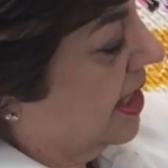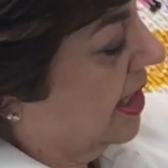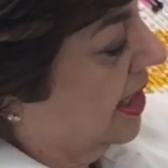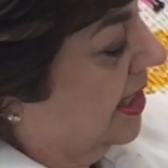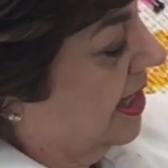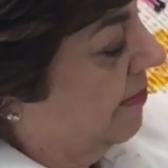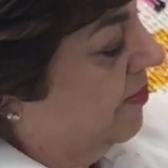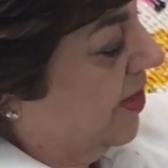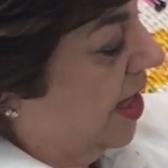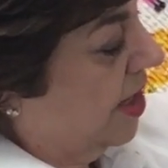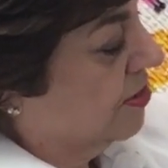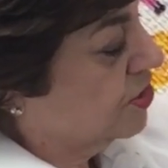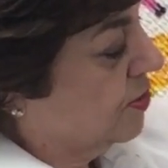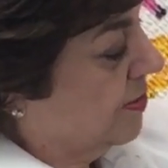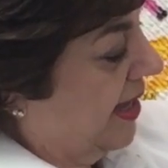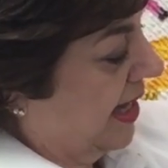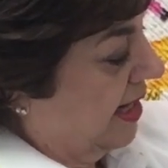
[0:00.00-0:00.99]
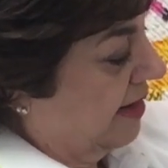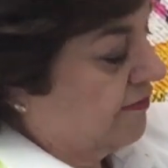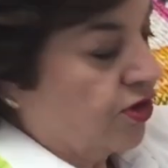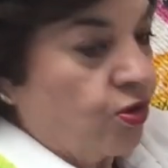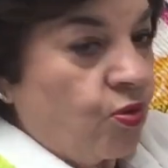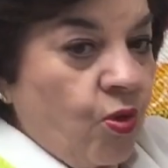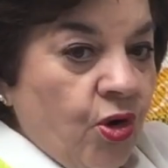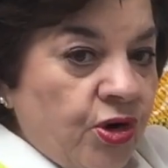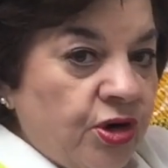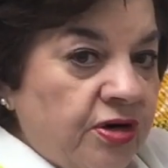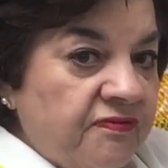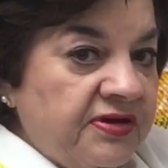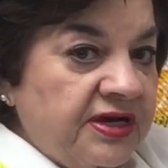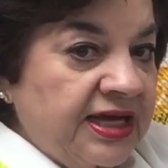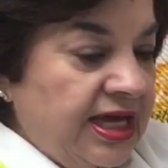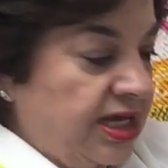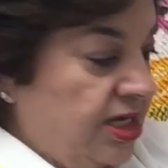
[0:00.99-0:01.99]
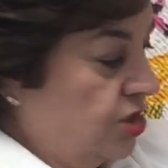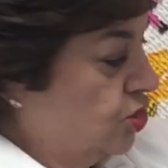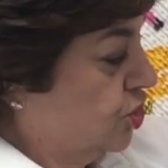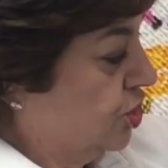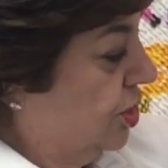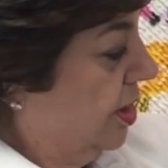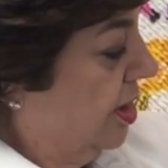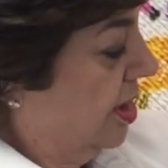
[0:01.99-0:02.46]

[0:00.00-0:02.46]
clip those about every 1/4 of an inch,